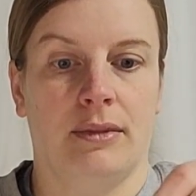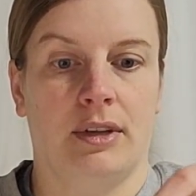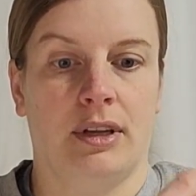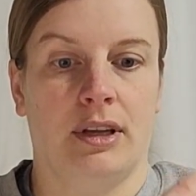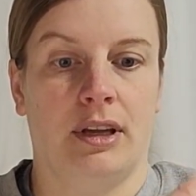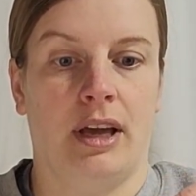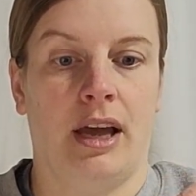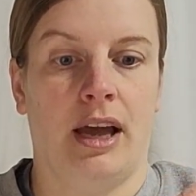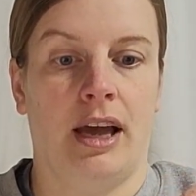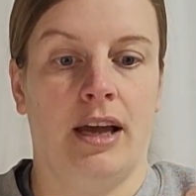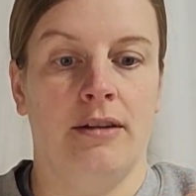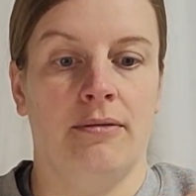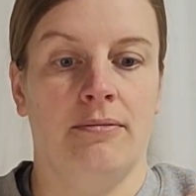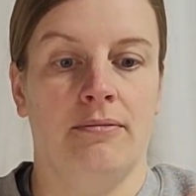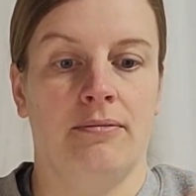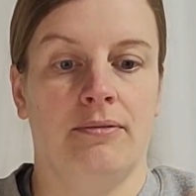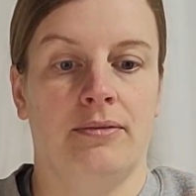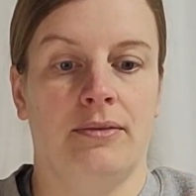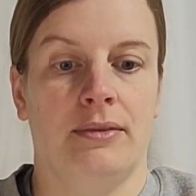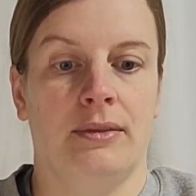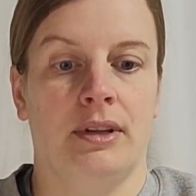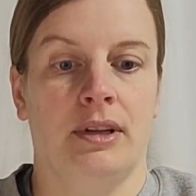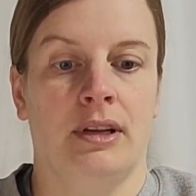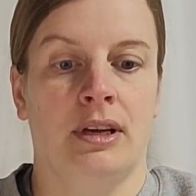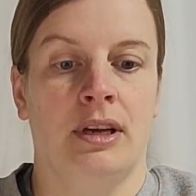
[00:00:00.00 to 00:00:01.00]
Okay.
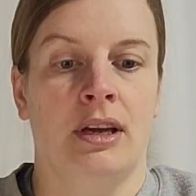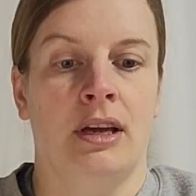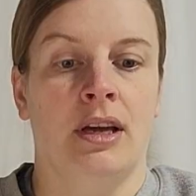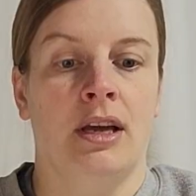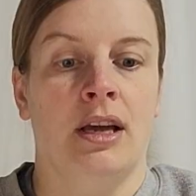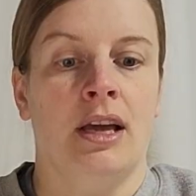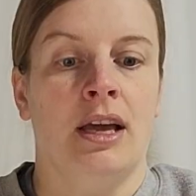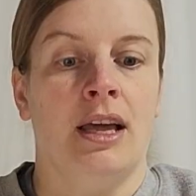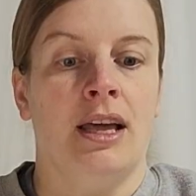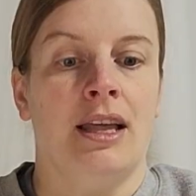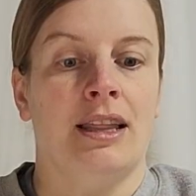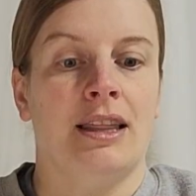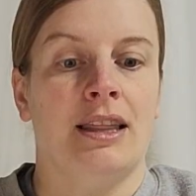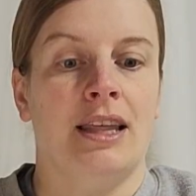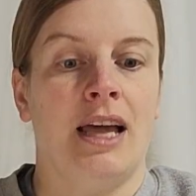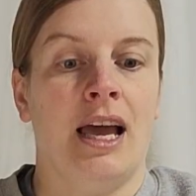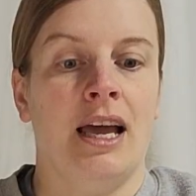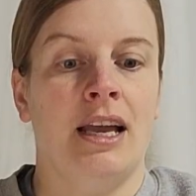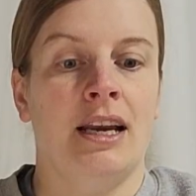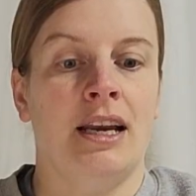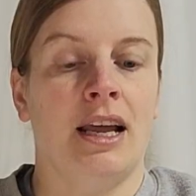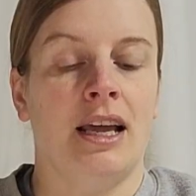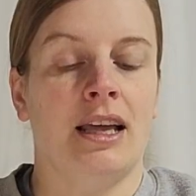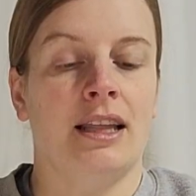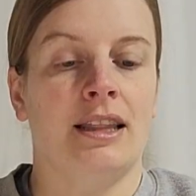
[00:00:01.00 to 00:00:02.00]

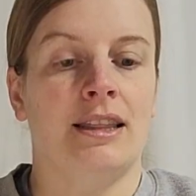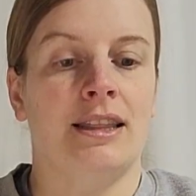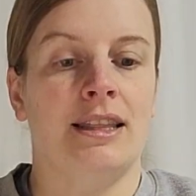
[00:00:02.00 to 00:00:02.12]
Then